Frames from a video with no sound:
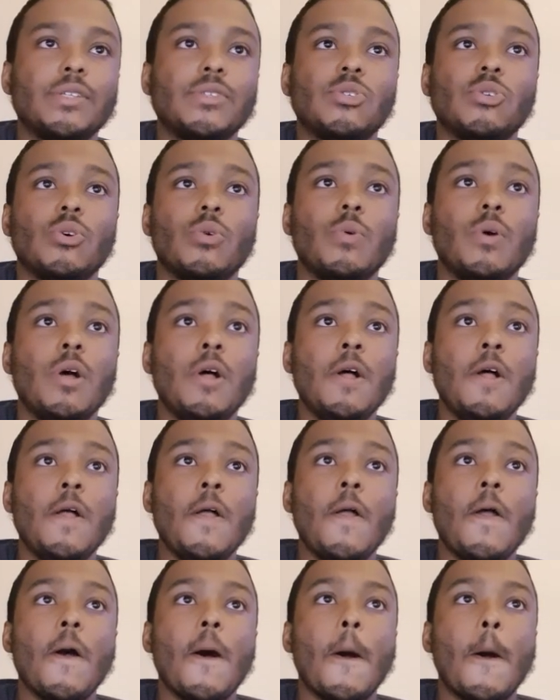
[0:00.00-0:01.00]
So
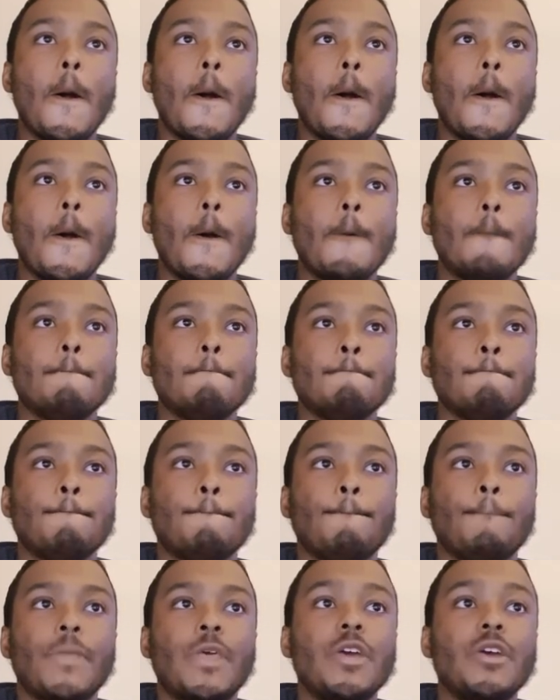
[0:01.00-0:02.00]

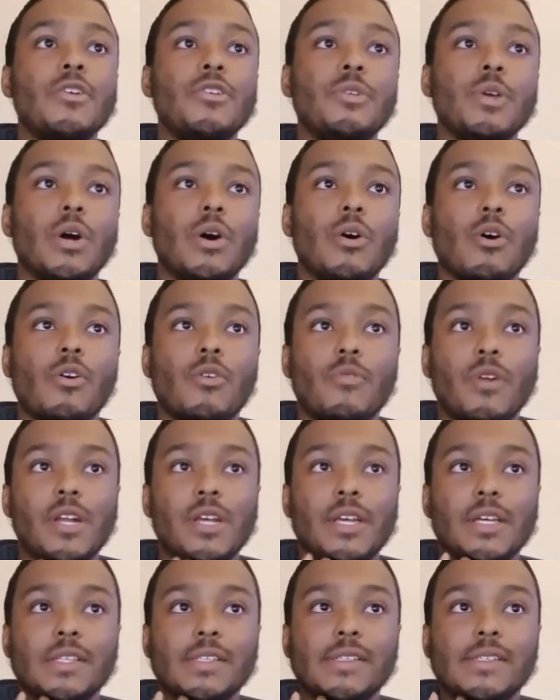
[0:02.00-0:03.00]
here you already
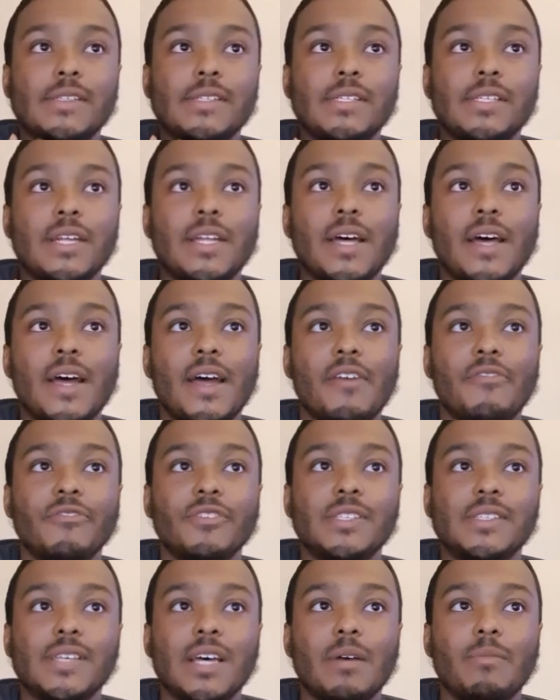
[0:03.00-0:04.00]
can see that I have a
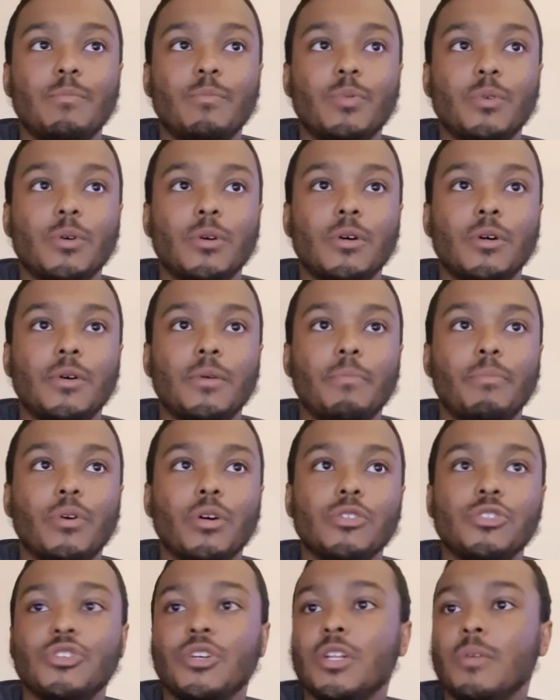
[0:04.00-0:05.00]
top
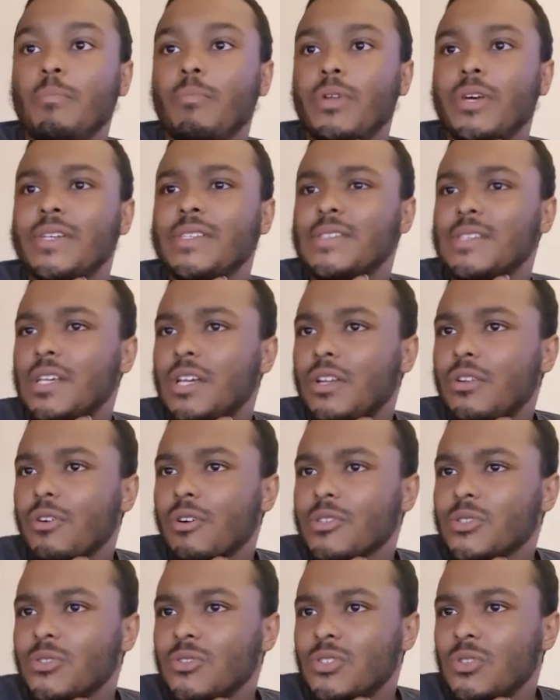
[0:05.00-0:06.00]
ball joint in place, and
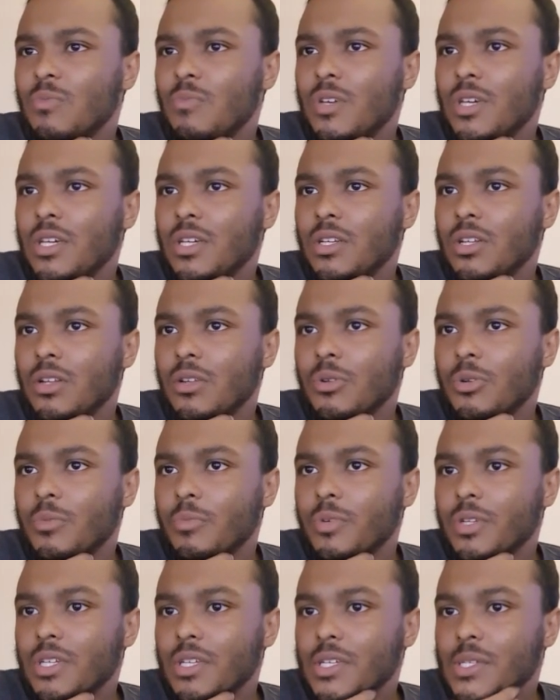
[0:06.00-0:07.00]
also to make it a little
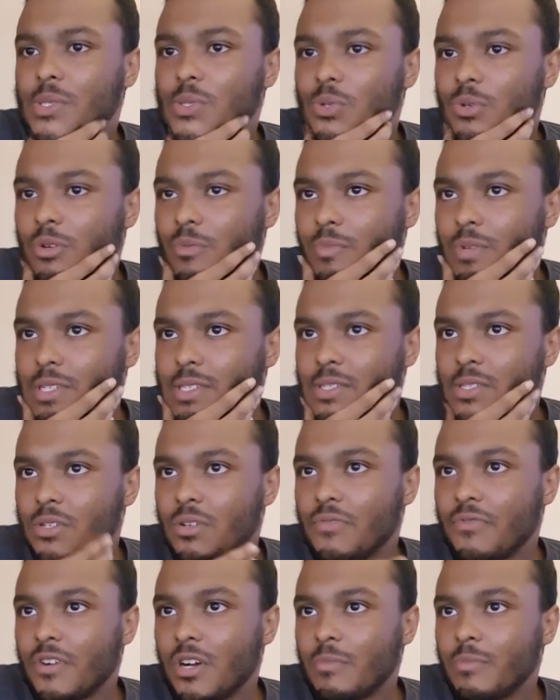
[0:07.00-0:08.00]
bit easier on
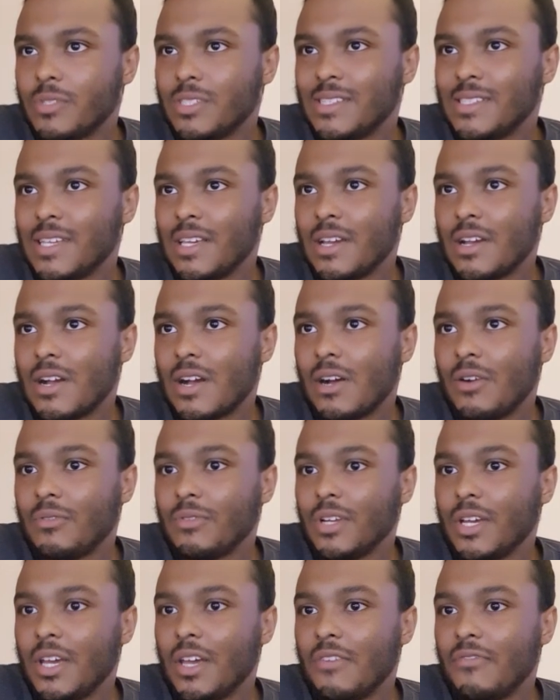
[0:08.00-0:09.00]
myself, I'm gonna take out
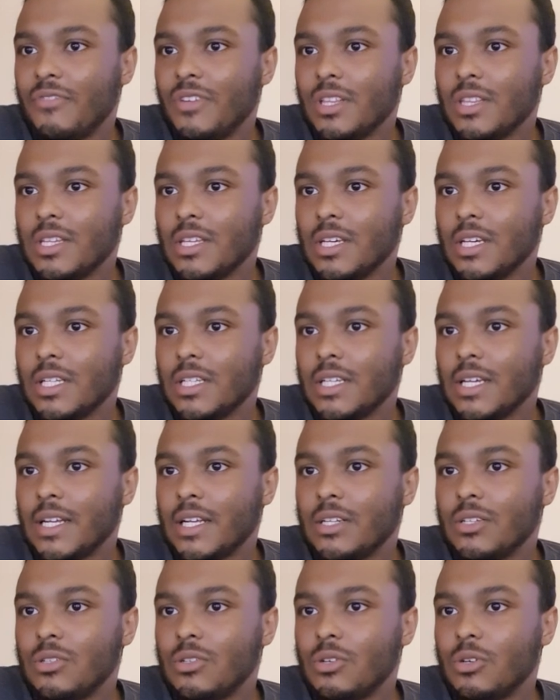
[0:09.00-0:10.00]
everything that I
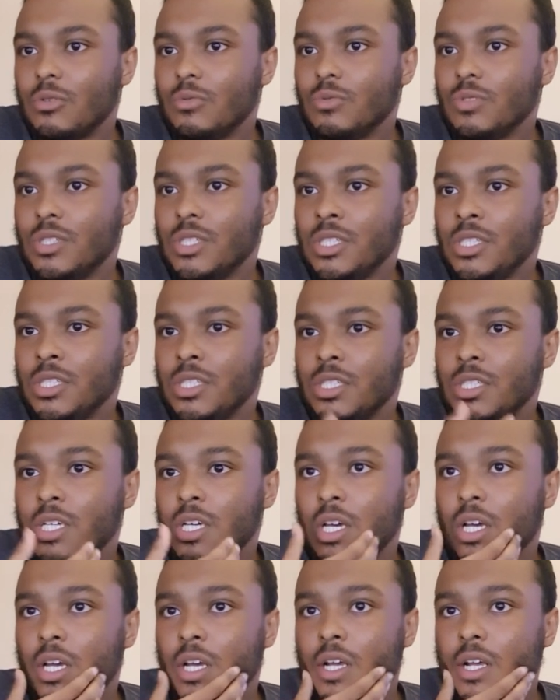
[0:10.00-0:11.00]
don't need
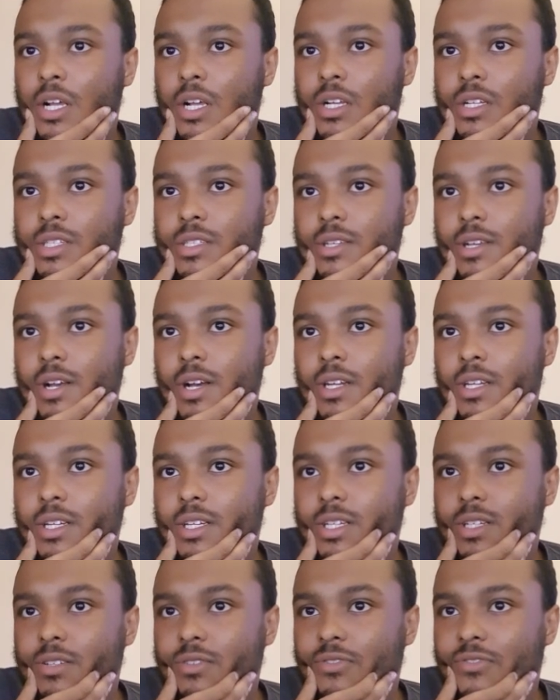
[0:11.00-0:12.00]
to kind of
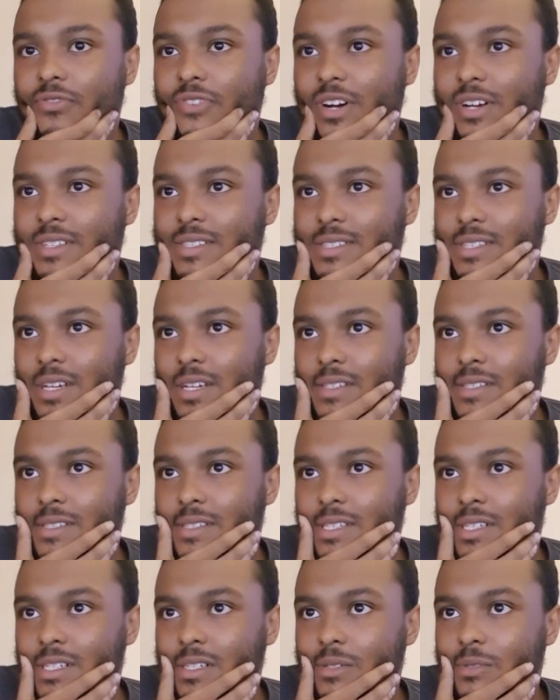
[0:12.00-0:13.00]
get the file size
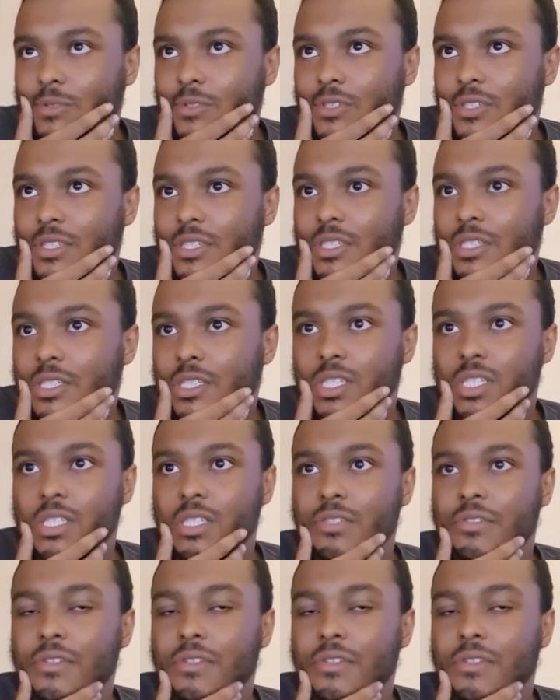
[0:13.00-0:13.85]
down in